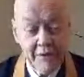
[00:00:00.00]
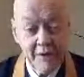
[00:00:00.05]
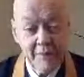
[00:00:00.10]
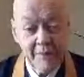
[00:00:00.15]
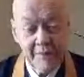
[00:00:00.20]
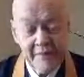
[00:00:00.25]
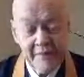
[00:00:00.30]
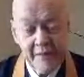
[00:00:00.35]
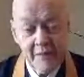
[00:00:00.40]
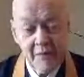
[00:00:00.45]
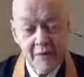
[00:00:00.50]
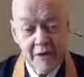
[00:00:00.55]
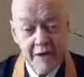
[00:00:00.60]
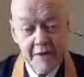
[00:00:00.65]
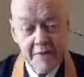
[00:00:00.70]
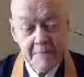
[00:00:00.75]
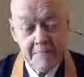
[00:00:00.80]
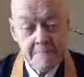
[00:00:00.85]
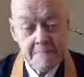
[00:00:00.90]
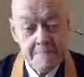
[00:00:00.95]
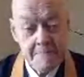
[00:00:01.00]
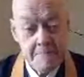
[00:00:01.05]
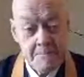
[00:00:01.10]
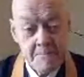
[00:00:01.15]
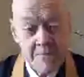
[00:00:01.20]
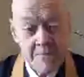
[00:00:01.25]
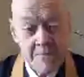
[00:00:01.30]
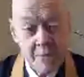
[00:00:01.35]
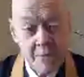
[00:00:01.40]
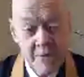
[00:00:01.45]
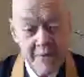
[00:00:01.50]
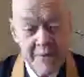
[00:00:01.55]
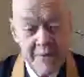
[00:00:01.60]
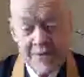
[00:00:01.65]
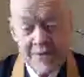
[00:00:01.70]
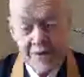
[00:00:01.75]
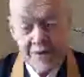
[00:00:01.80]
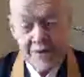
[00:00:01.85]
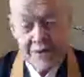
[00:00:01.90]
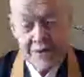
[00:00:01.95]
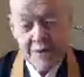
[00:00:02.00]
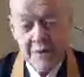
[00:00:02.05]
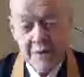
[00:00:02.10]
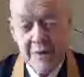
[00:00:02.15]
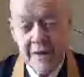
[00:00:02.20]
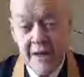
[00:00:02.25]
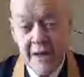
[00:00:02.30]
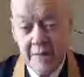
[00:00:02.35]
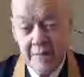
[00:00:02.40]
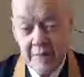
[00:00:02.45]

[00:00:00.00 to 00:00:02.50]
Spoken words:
up in that way. What do? Not